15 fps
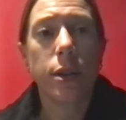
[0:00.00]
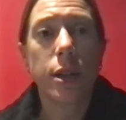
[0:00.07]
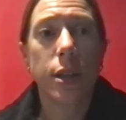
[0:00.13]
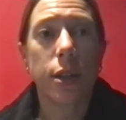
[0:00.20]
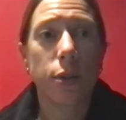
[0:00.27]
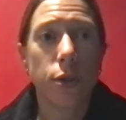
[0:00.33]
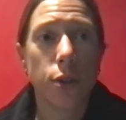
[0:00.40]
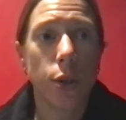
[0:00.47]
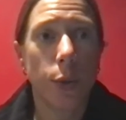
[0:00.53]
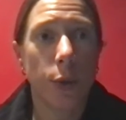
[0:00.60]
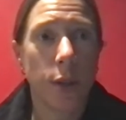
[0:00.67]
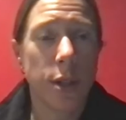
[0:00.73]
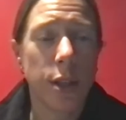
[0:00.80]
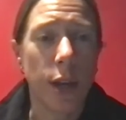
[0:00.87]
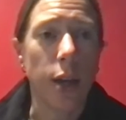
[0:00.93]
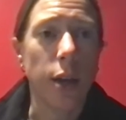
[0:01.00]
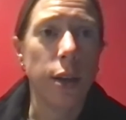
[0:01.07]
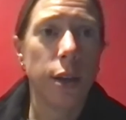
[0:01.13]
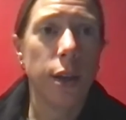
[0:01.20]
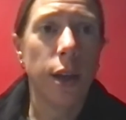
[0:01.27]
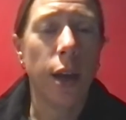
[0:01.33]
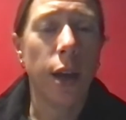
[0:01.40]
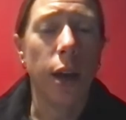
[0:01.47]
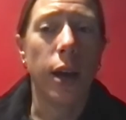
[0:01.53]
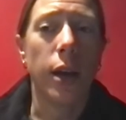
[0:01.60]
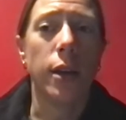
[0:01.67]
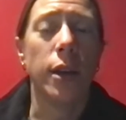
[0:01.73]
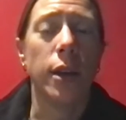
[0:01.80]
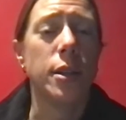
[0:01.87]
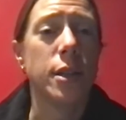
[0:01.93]
Skills USA,
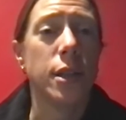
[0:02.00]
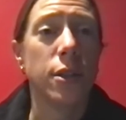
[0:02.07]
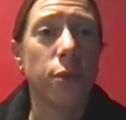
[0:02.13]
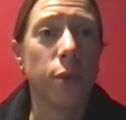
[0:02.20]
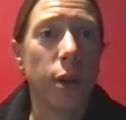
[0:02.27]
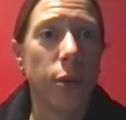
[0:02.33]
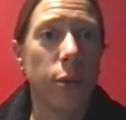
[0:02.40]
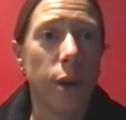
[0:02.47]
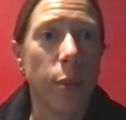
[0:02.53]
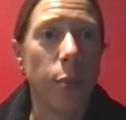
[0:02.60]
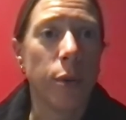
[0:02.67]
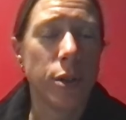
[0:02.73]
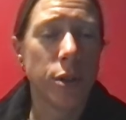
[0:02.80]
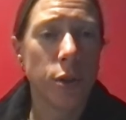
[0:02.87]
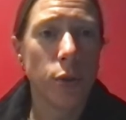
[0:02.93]
and it's in Grand Rapids.